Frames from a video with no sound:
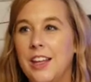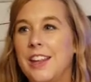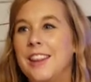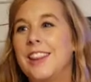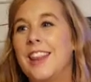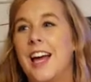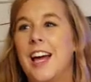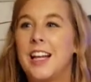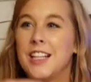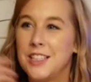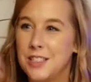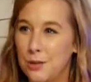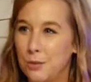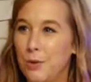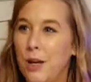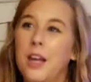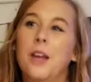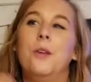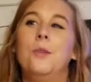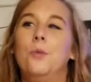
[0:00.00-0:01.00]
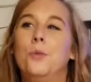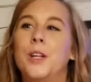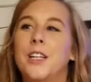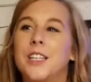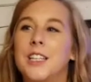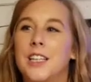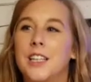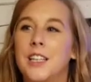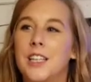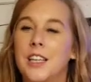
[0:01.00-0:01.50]
that's when we
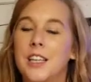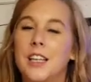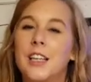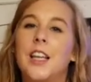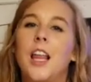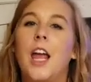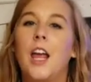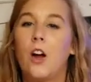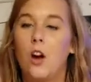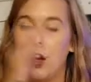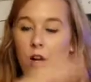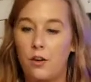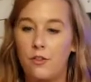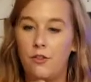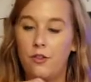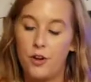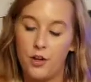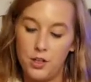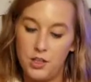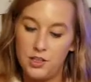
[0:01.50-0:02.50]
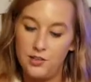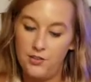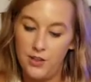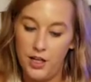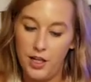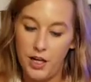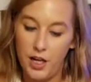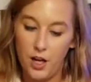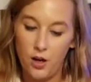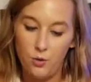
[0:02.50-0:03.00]
did, like, our first
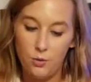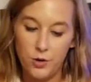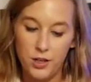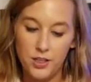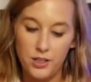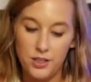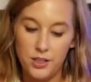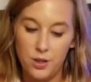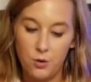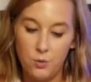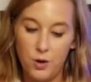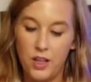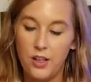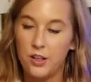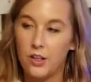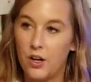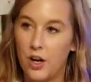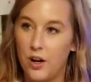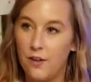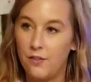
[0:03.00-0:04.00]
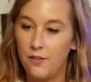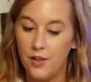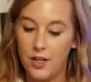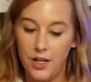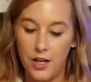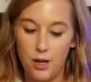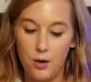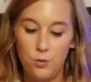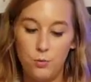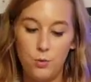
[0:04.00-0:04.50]
video was the weather ground
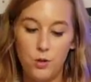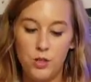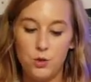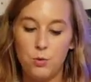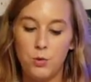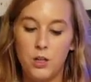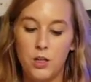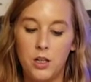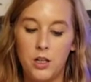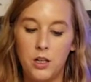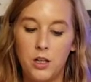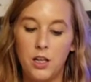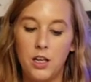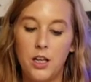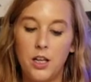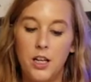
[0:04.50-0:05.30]
video, which we're